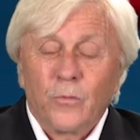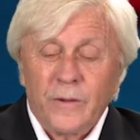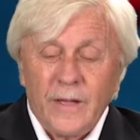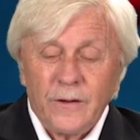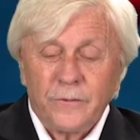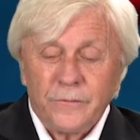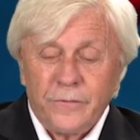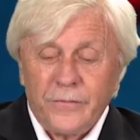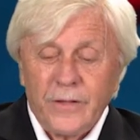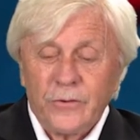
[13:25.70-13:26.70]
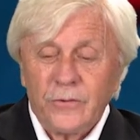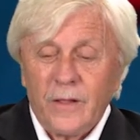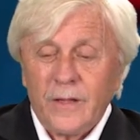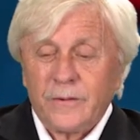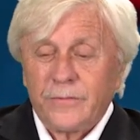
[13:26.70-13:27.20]
When I don't feel
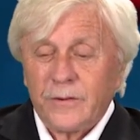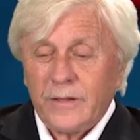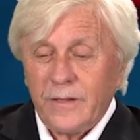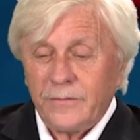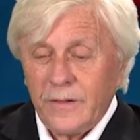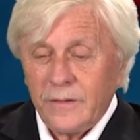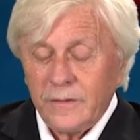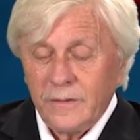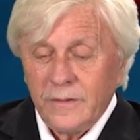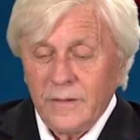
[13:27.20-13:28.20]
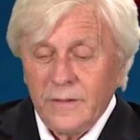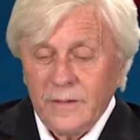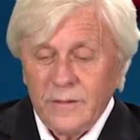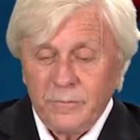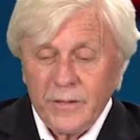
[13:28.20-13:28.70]
like forgiving
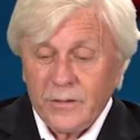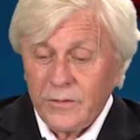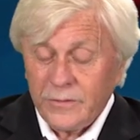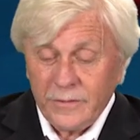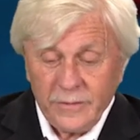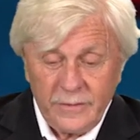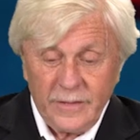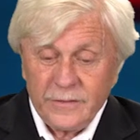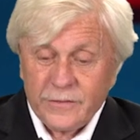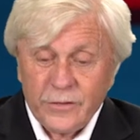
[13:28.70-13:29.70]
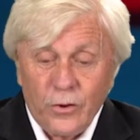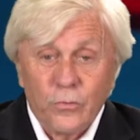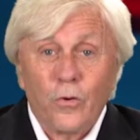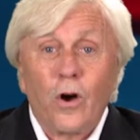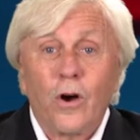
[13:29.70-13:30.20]
because it's
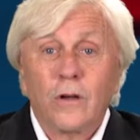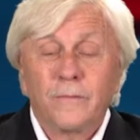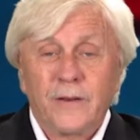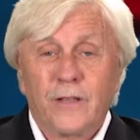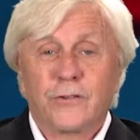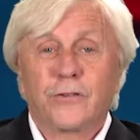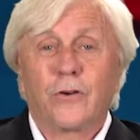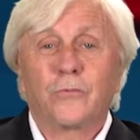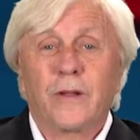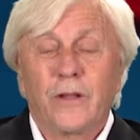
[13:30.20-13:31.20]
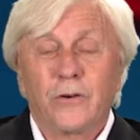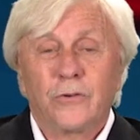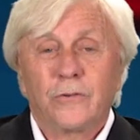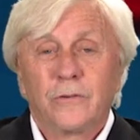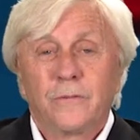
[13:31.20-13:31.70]
so raw and it's so
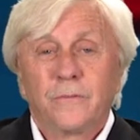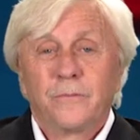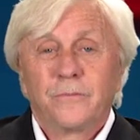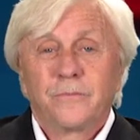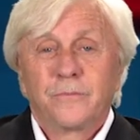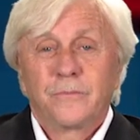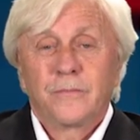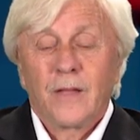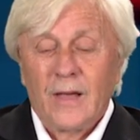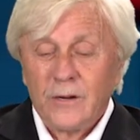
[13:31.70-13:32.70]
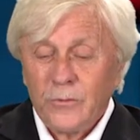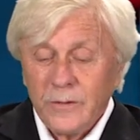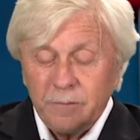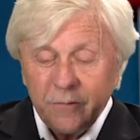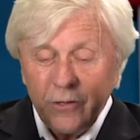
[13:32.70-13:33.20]
real. I don't
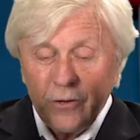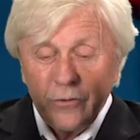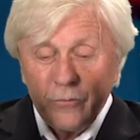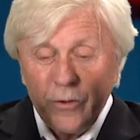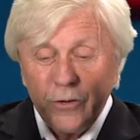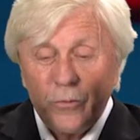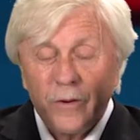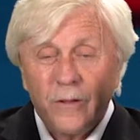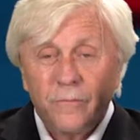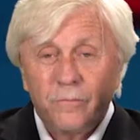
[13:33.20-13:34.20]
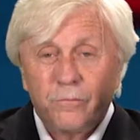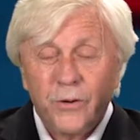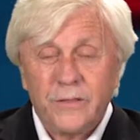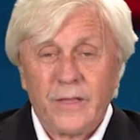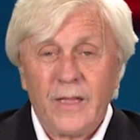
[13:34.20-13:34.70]
want to, you know, we don't want to
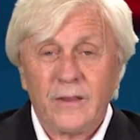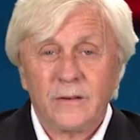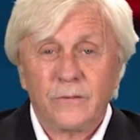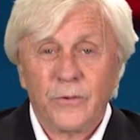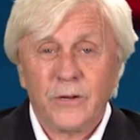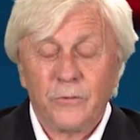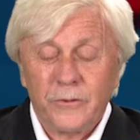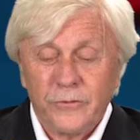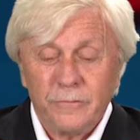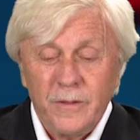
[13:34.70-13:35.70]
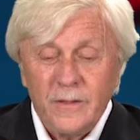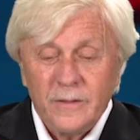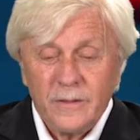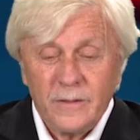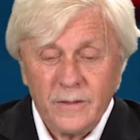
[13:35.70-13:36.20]
pretend. We don't want
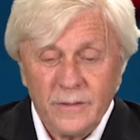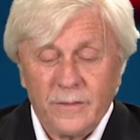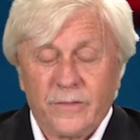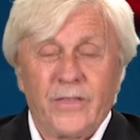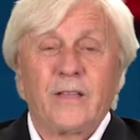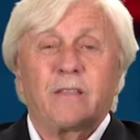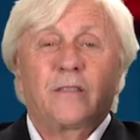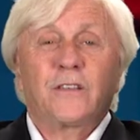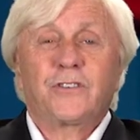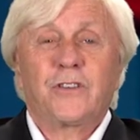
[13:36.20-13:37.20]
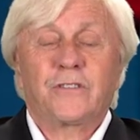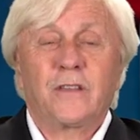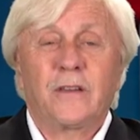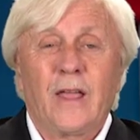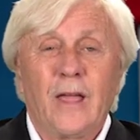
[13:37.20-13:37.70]
to think that this just
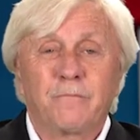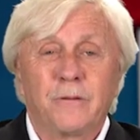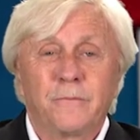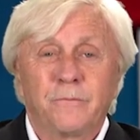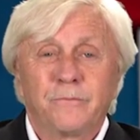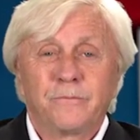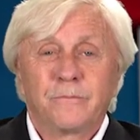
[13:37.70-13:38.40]
didn't happen,